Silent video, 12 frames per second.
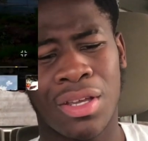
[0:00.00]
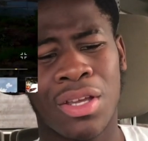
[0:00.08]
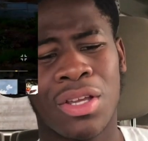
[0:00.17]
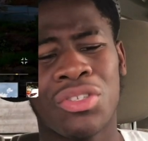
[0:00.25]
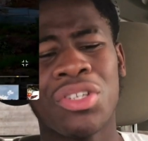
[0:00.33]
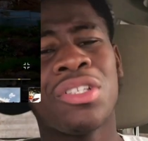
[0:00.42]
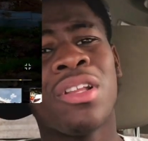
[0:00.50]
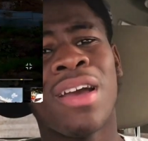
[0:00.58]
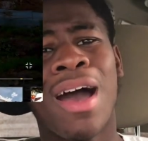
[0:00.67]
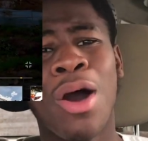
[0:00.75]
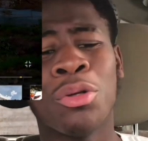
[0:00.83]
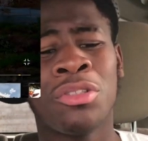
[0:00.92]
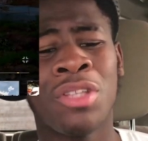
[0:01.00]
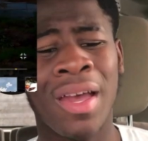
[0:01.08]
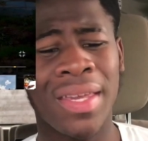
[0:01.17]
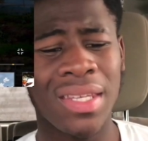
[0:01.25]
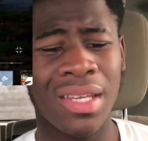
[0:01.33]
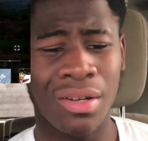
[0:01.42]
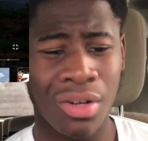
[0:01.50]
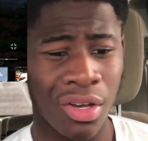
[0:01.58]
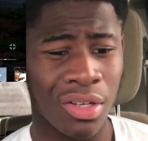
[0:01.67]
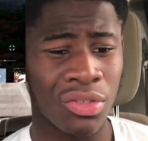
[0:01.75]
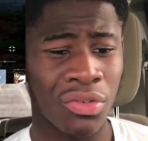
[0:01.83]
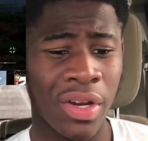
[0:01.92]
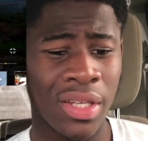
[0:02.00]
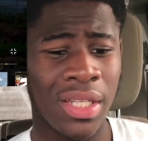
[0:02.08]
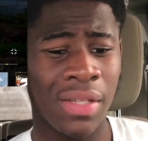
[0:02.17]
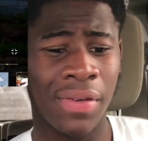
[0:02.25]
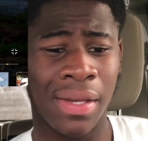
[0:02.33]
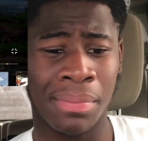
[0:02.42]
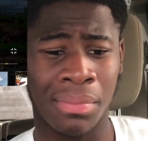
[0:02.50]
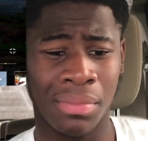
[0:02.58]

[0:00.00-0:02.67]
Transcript: Just look at how dirty it looks already, fam.